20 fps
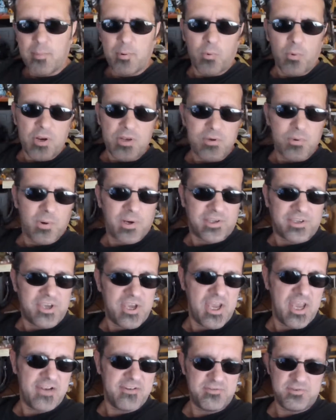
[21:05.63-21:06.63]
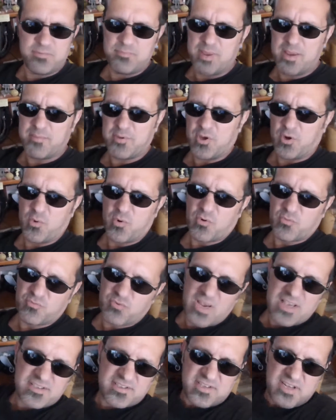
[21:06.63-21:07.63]
When you were a kid and maybe you were
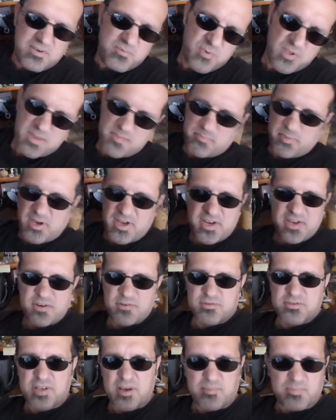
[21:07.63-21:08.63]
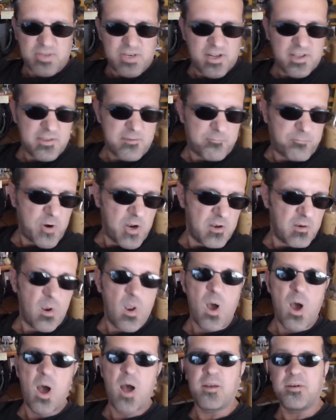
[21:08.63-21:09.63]
wrestling with a buddy or something on the front
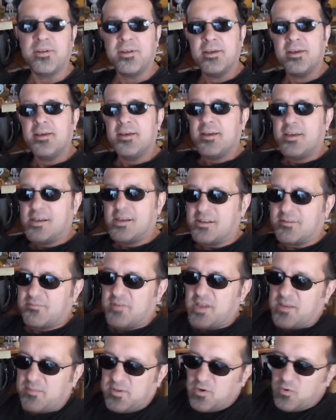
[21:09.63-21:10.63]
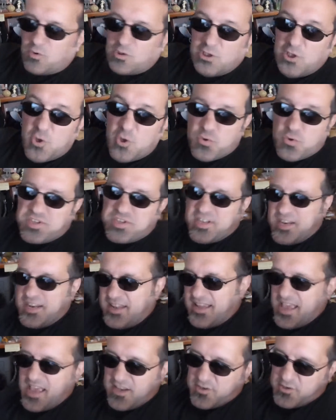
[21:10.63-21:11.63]
lawn, and maybe you're losing
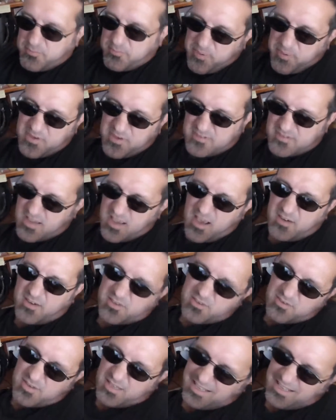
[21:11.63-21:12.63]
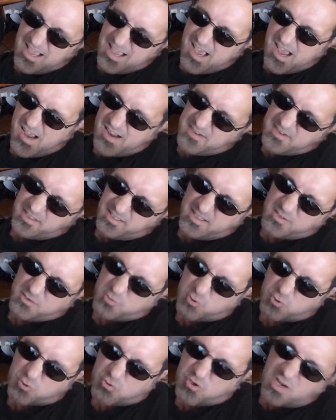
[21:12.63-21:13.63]
and he had you pinned down and you're like, and
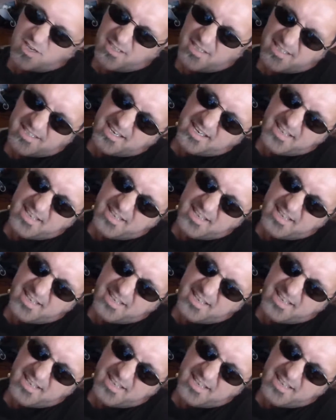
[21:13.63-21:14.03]
you're struggling